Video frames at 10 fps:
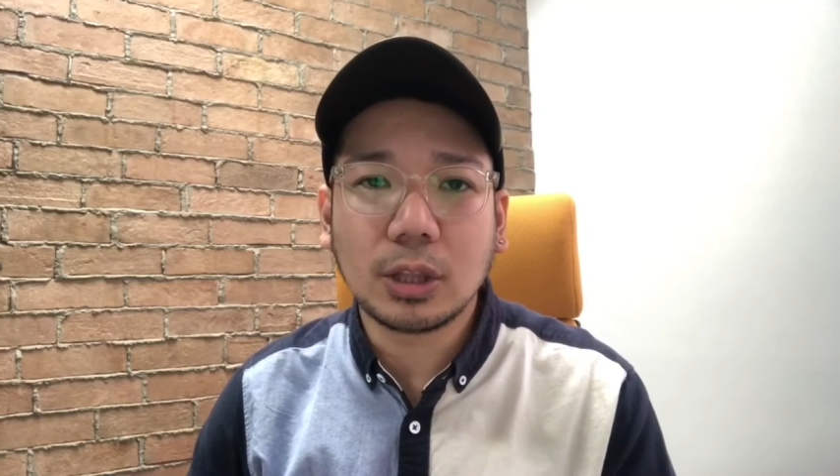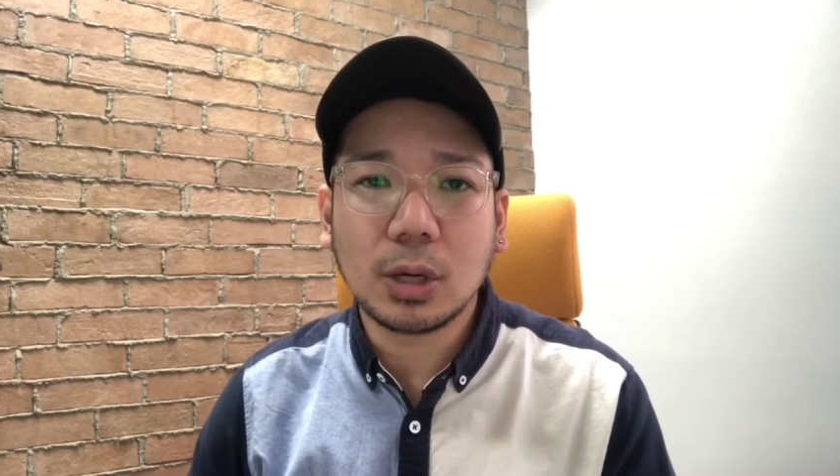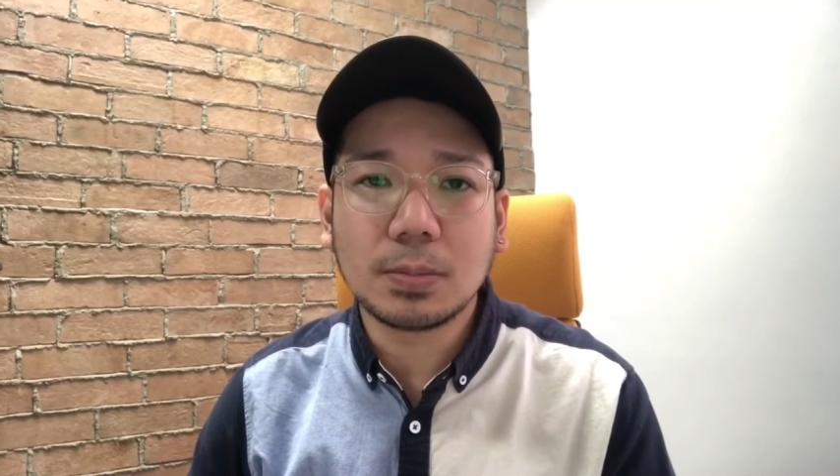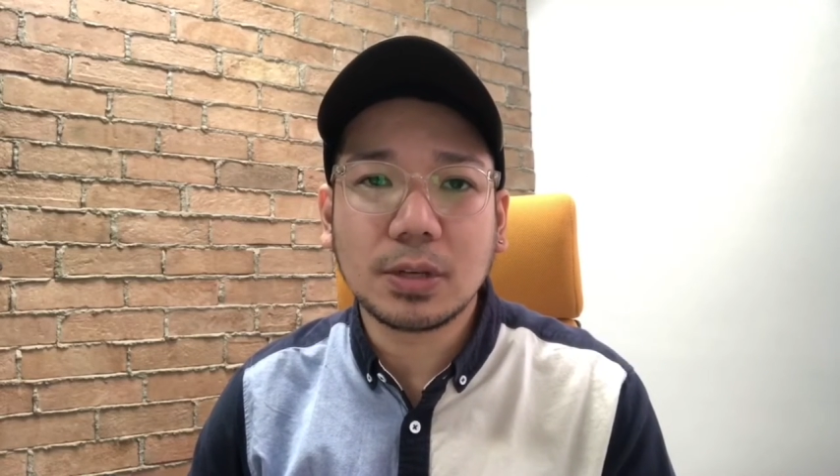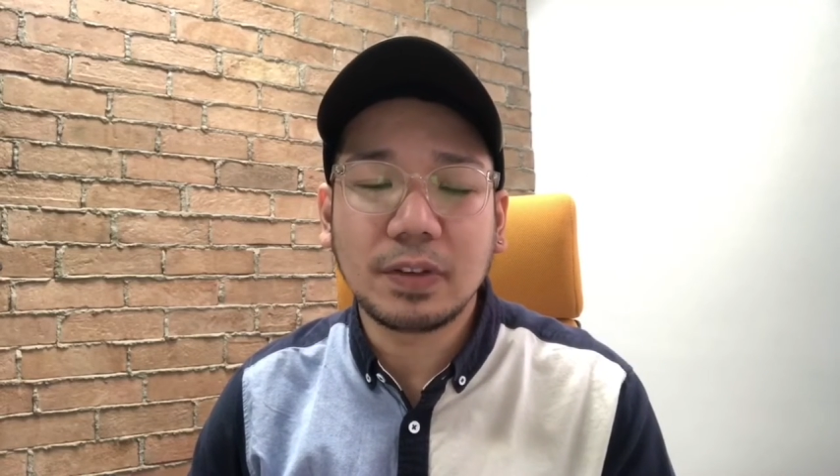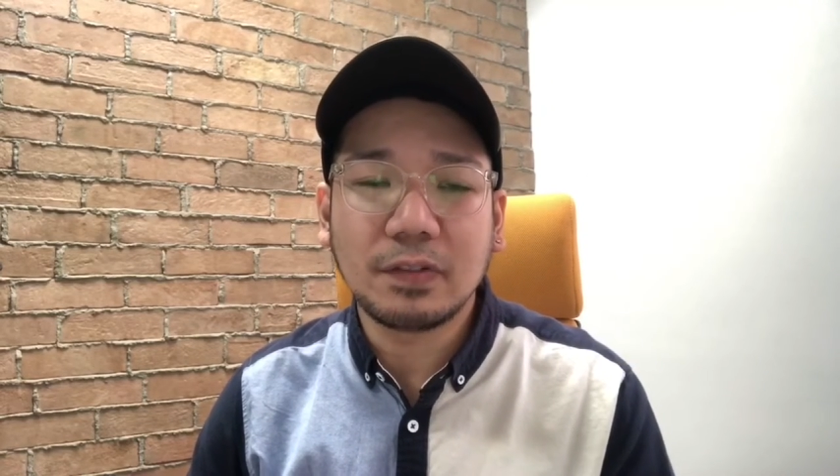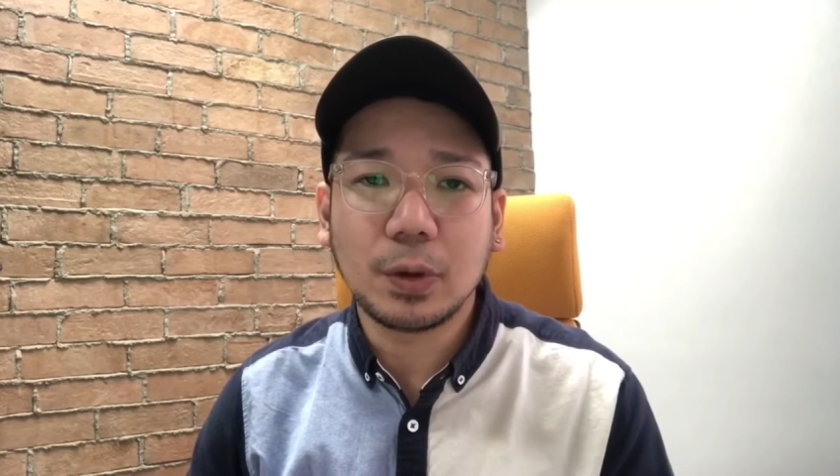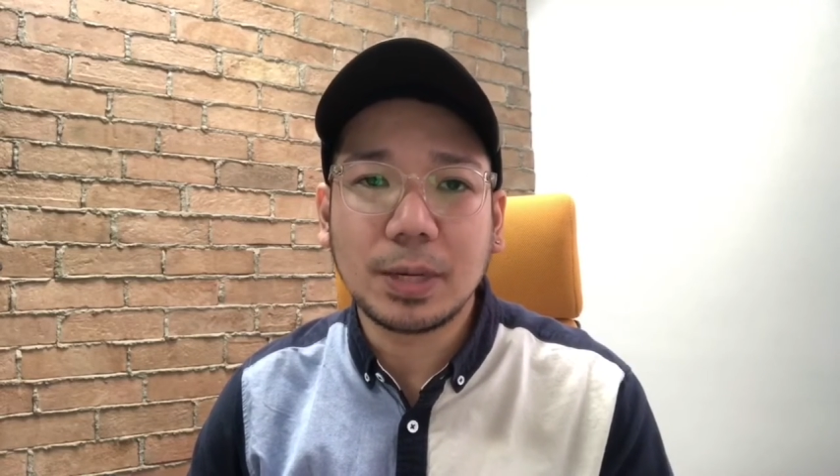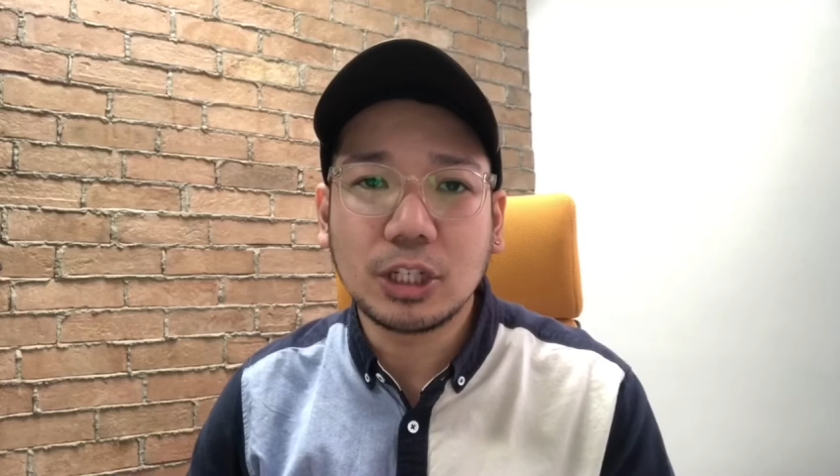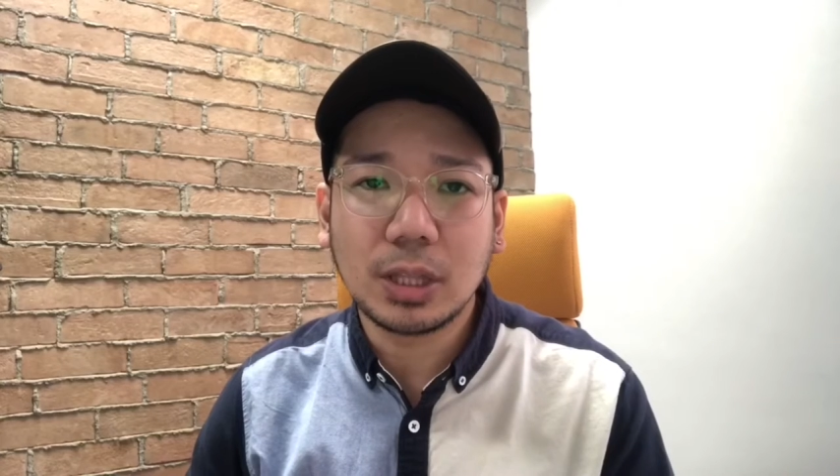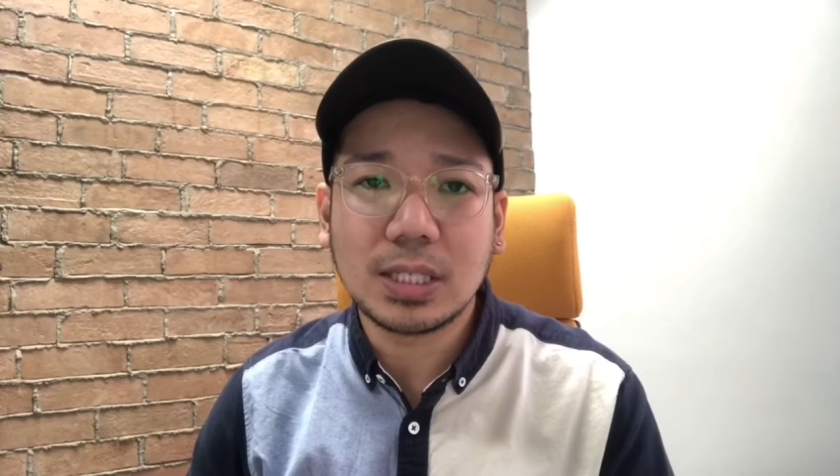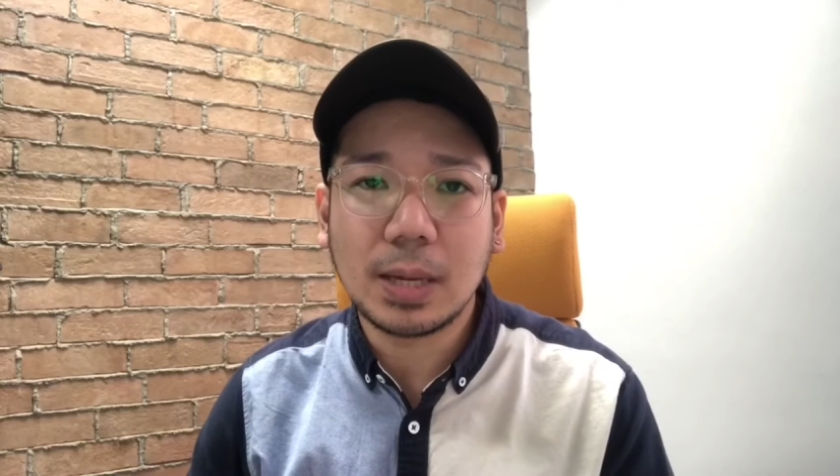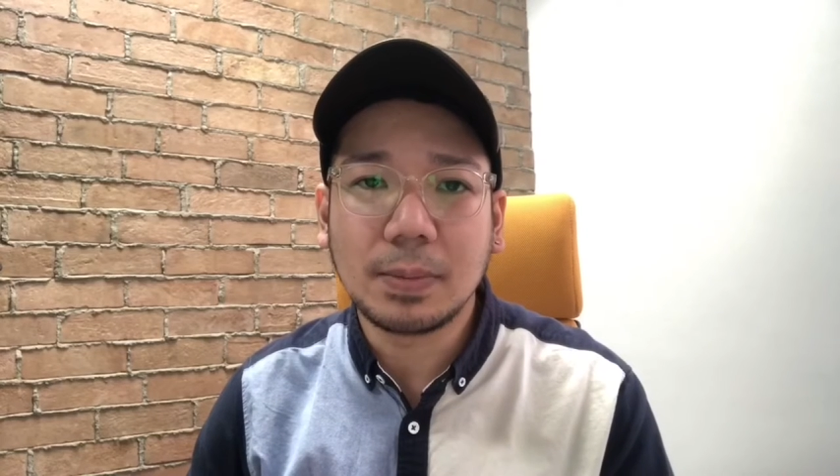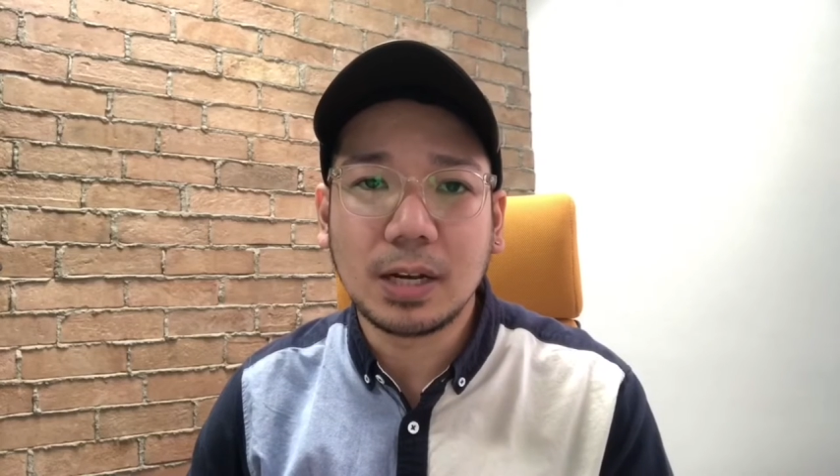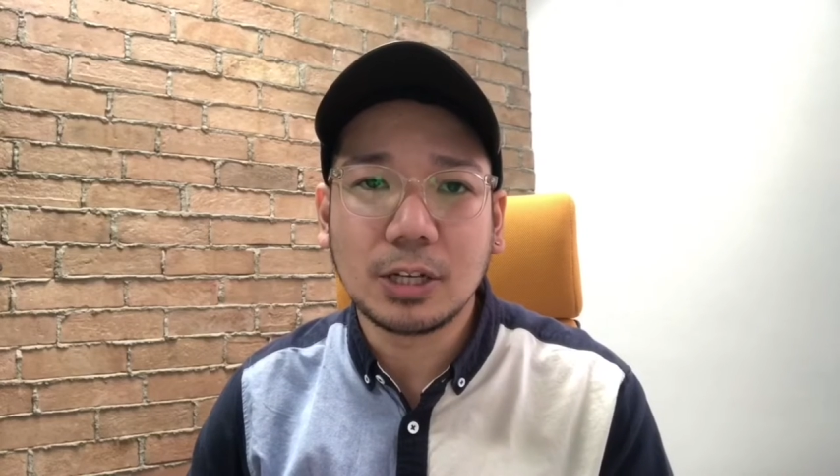in terms of information
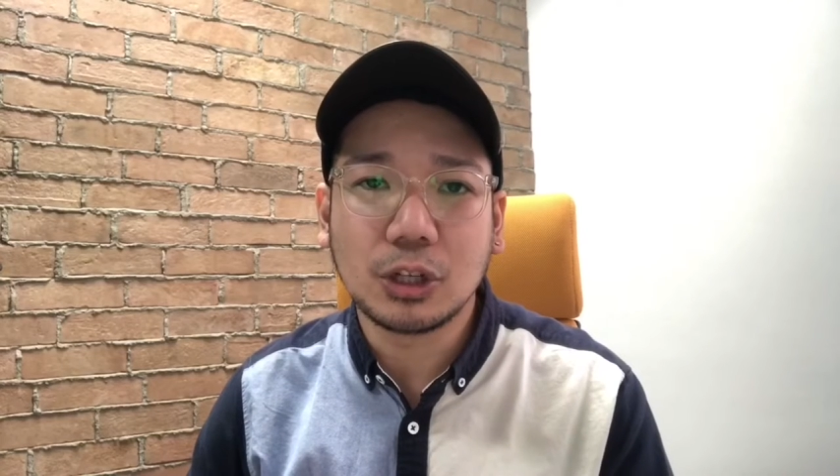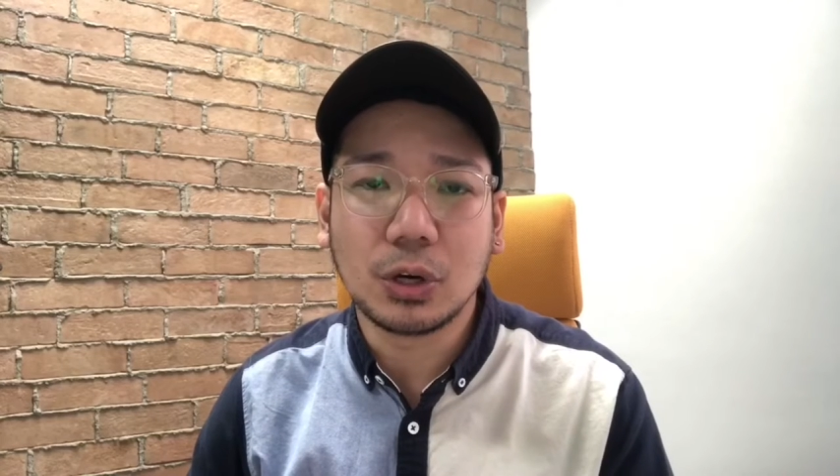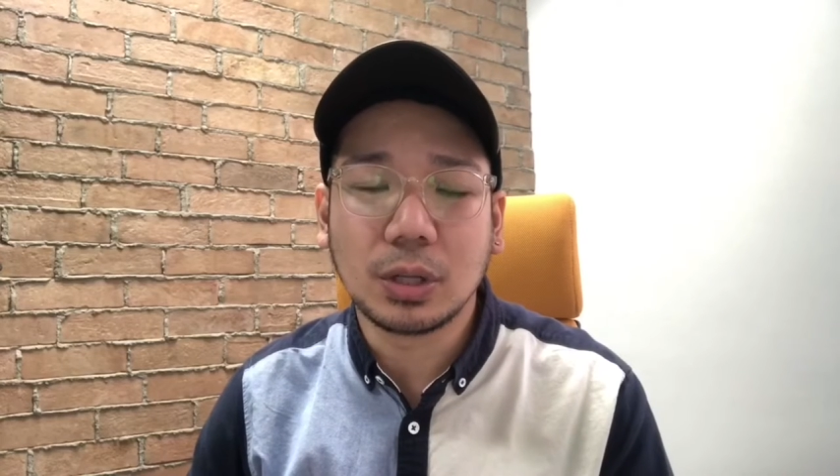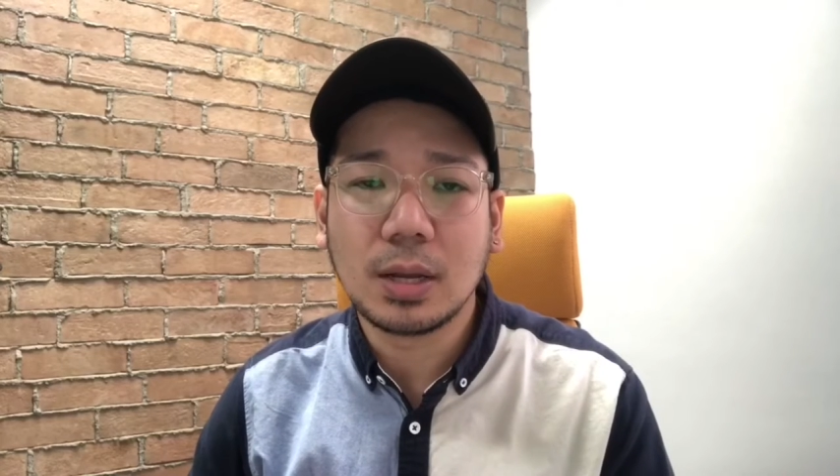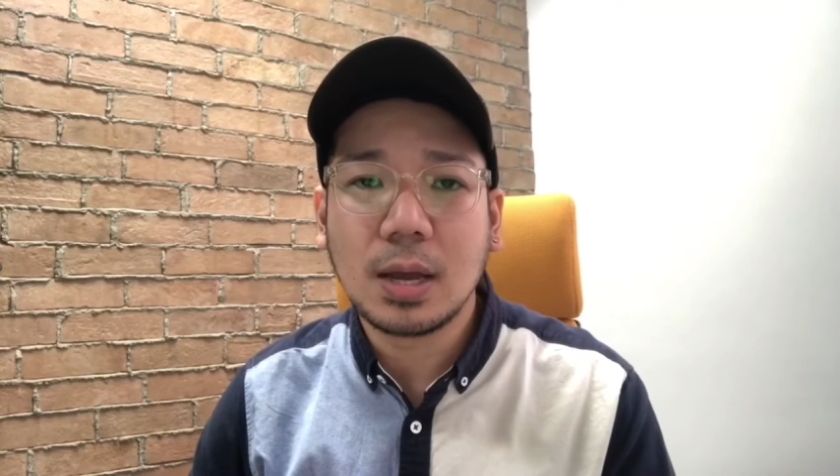dissemination